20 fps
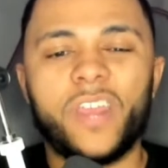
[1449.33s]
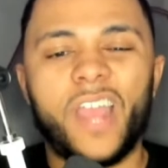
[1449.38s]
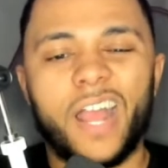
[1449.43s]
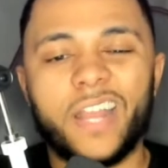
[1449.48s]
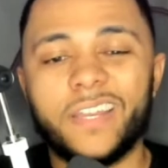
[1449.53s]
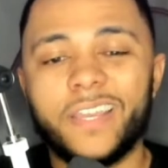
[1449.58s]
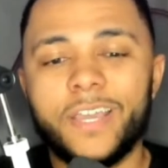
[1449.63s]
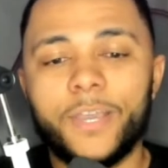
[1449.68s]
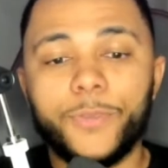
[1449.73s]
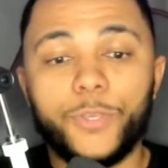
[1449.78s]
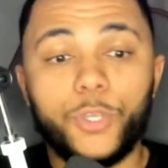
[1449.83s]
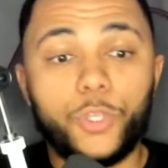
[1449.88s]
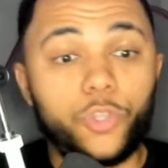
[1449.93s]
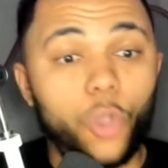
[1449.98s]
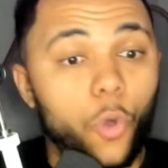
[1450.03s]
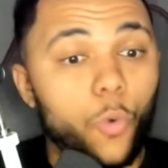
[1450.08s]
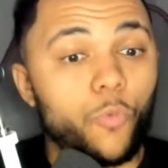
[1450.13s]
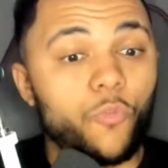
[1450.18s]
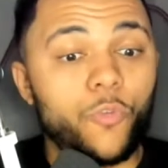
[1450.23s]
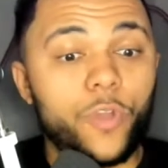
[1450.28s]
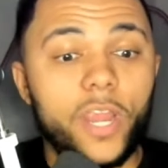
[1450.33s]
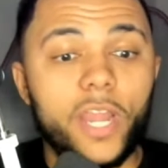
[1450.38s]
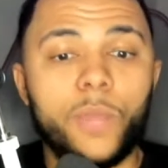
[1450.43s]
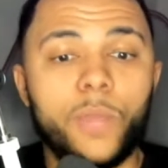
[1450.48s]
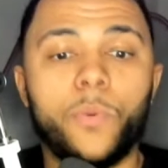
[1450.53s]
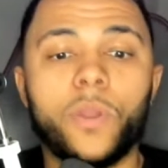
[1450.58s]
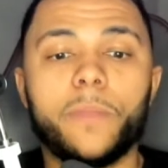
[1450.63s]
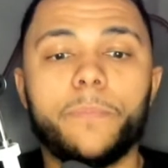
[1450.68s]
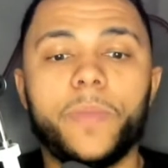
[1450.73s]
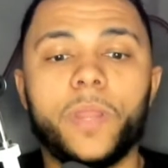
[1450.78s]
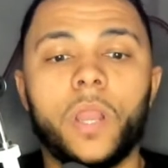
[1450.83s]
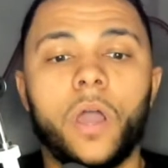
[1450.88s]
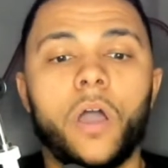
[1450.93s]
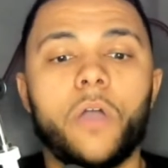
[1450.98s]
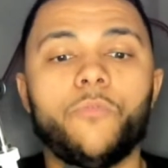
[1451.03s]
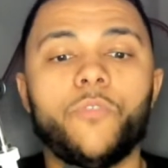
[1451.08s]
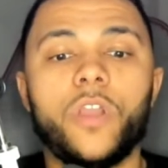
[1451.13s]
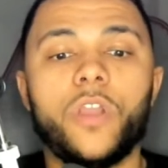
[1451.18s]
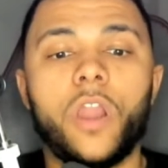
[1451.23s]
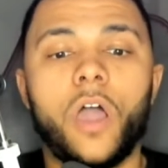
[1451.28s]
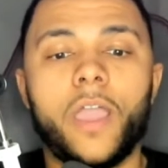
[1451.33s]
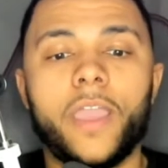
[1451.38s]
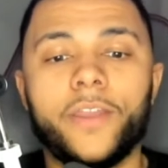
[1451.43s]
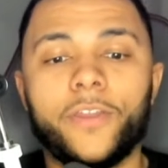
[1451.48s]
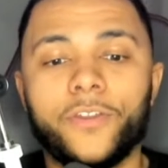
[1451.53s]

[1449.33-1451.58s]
and you don't really want to be relying